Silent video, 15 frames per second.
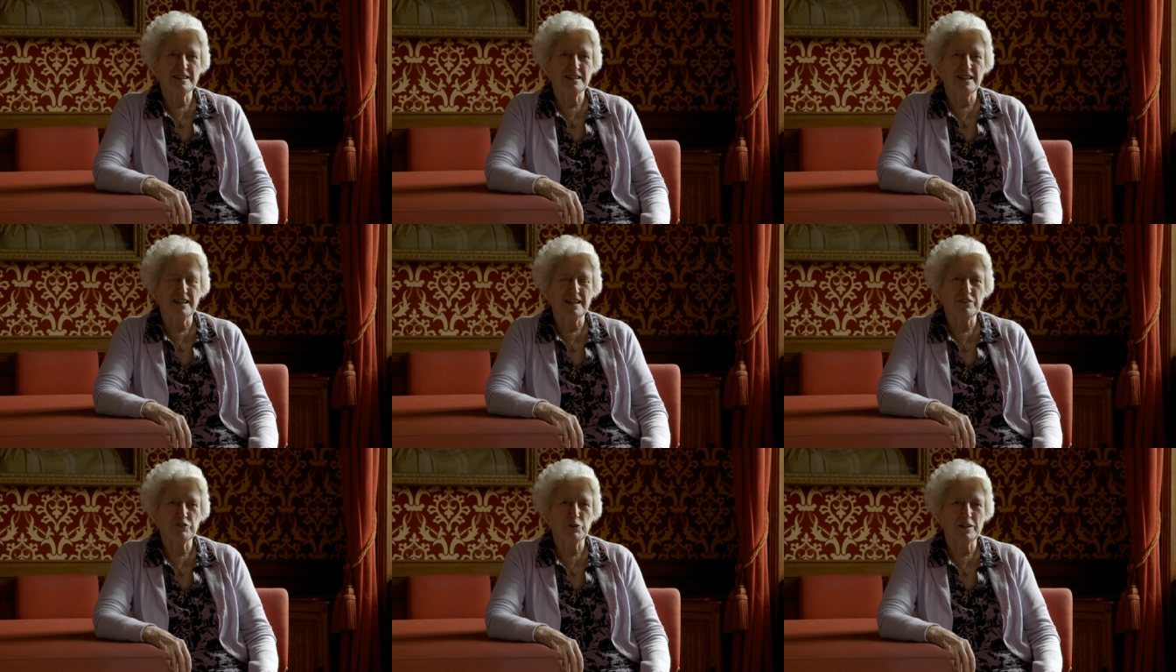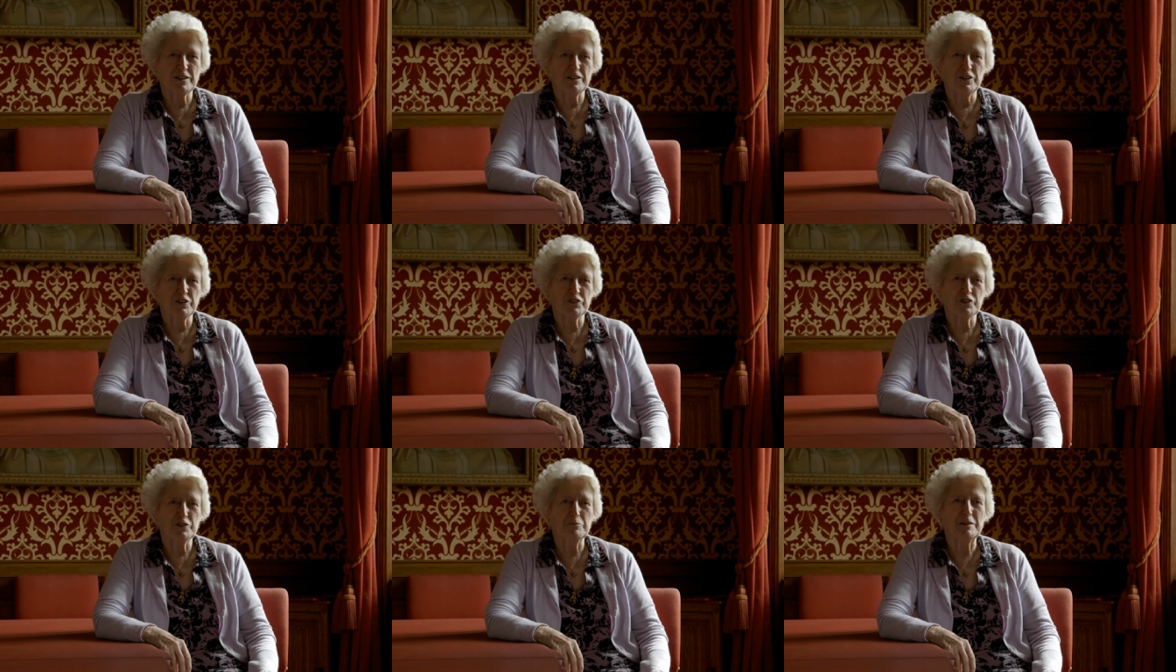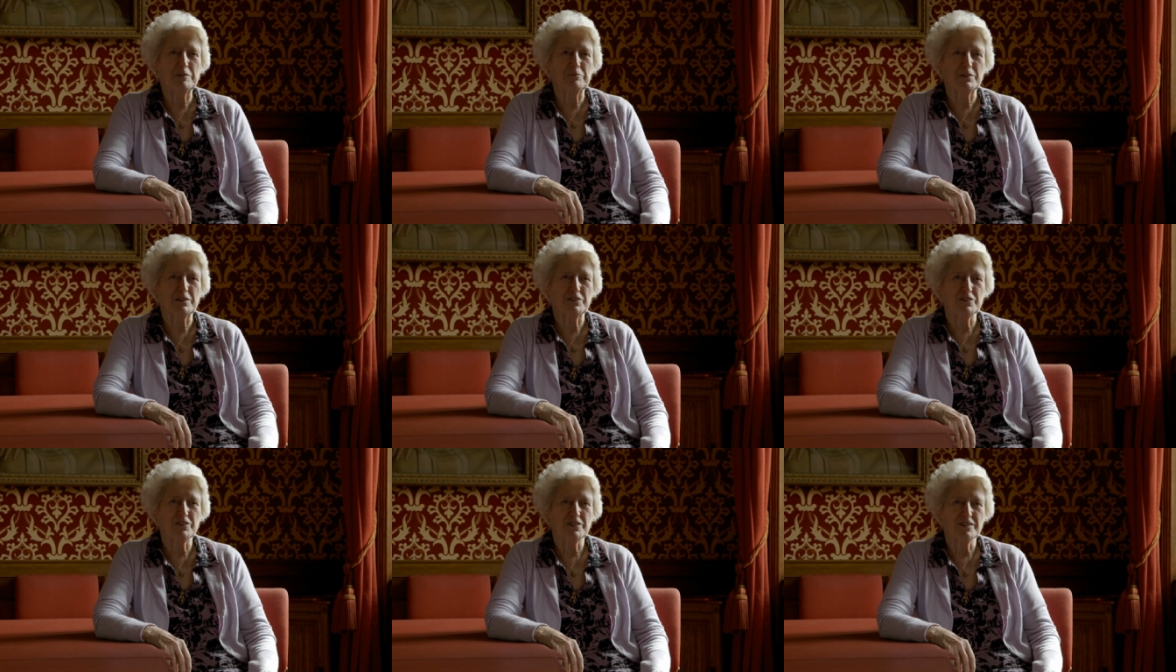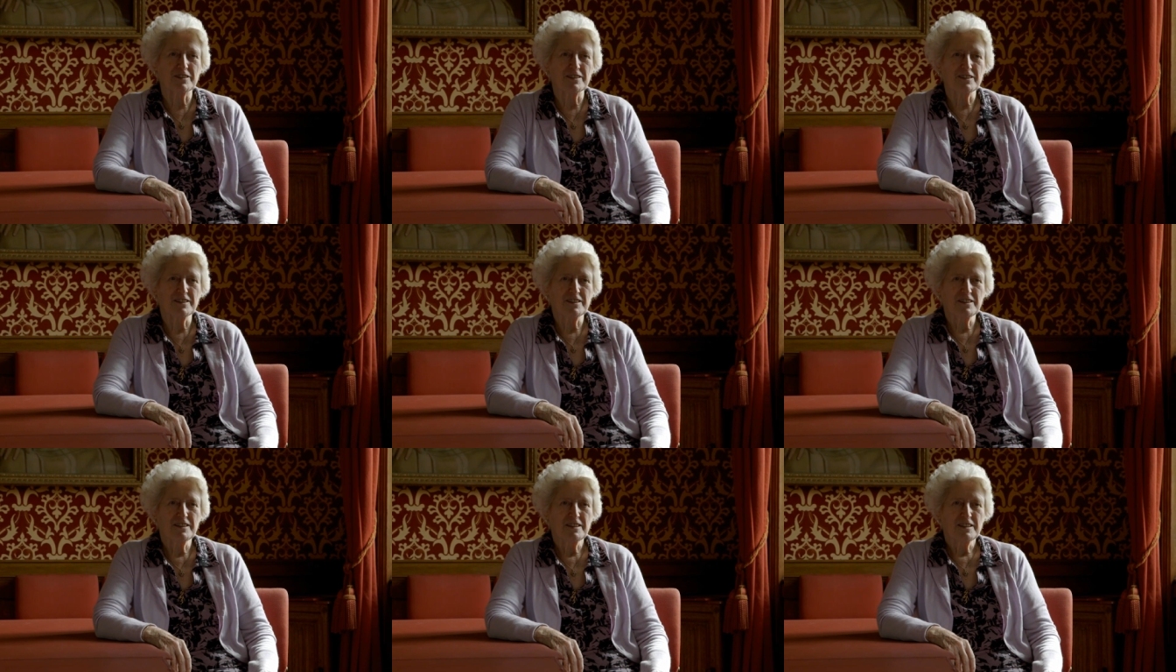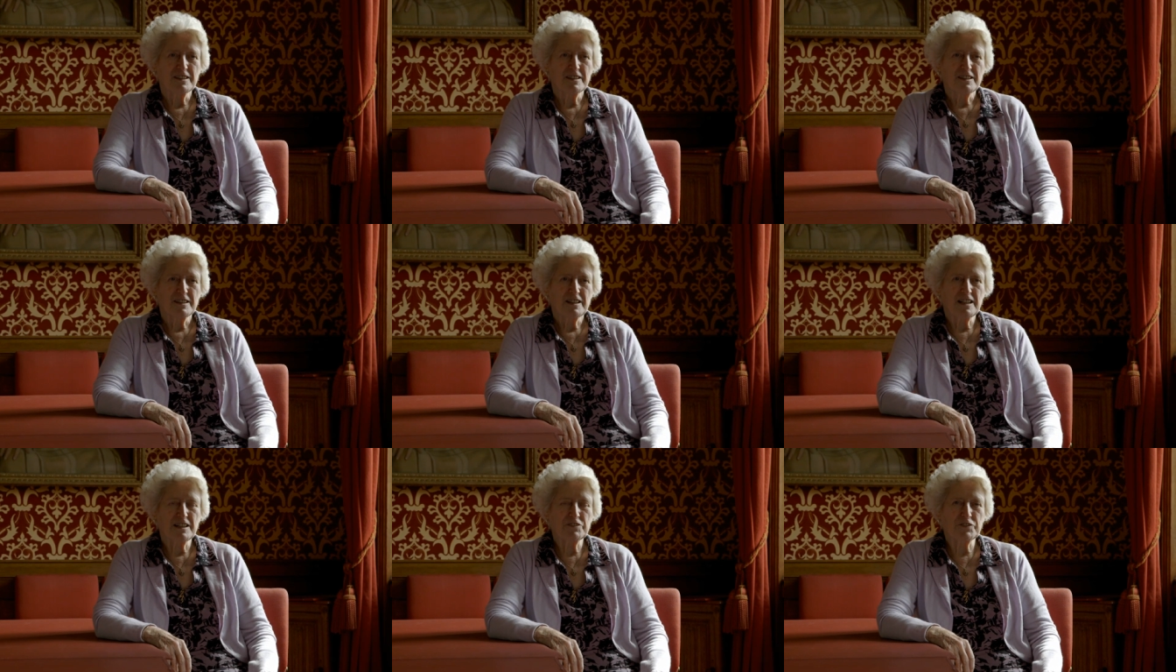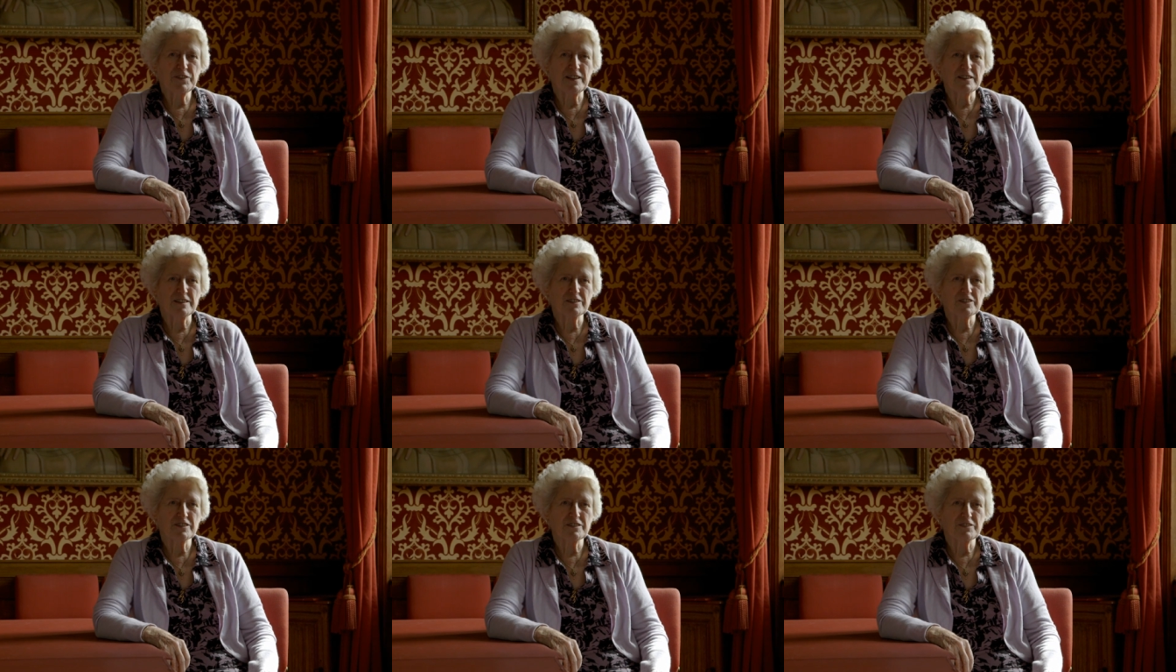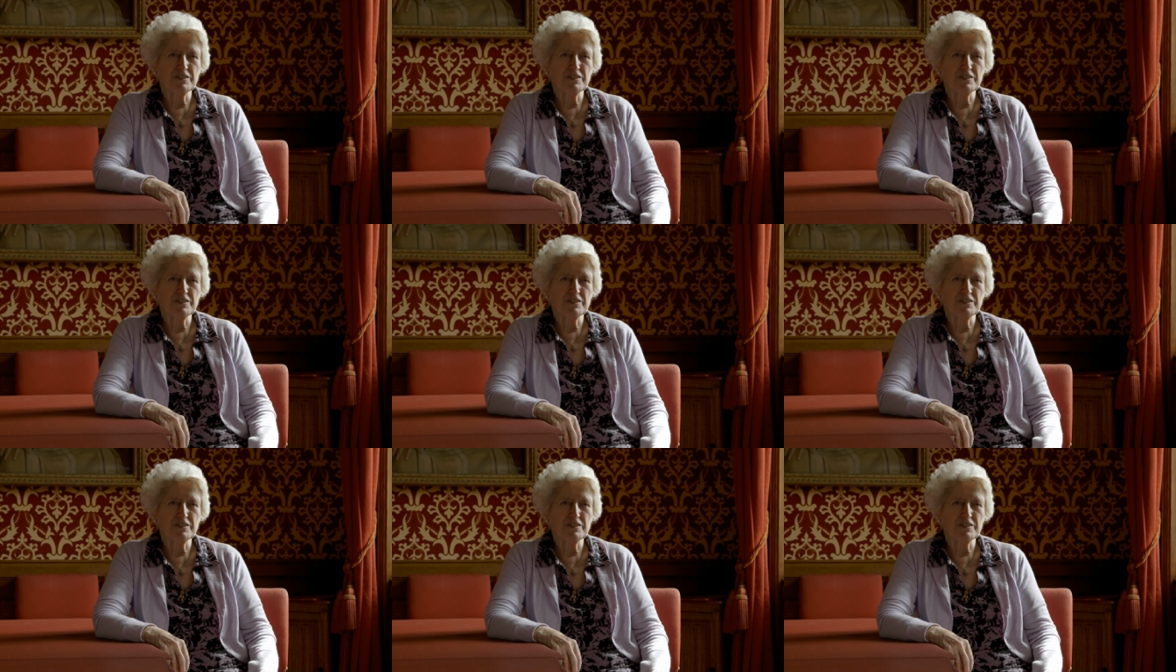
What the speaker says: I have quite a lot of commitment. I felt